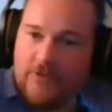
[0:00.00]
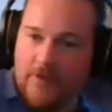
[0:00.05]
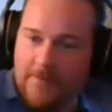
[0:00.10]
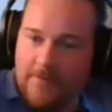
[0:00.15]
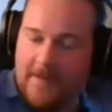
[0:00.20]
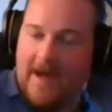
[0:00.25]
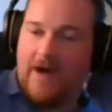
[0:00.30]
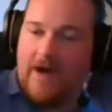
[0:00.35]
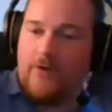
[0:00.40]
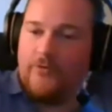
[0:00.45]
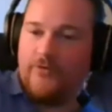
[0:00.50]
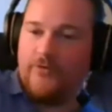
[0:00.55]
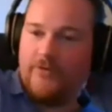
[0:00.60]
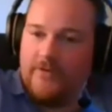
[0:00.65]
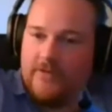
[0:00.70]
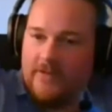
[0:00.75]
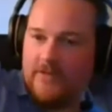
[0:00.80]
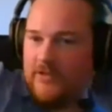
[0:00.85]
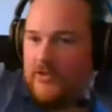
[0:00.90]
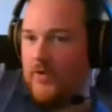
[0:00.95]
a
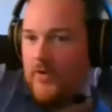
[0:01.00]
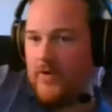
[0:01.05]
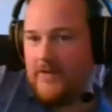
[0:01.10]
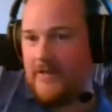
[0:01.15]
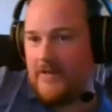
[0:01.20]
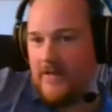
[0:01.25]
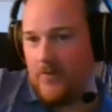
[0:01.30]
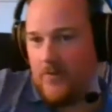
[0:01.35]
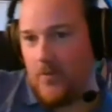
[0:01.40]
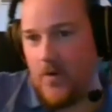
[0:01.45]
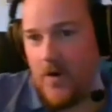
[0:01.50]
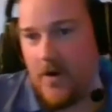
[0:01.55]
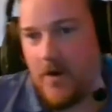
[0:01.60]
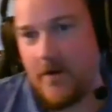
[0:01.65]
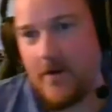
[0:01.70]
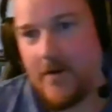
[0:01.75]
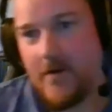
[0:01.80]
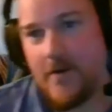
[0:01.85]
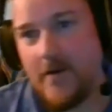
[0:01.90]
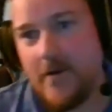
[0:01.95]
mountain, so it didn't
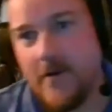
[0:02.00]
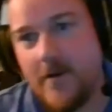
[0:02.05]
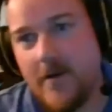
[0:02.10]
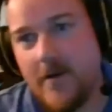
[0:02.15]
work.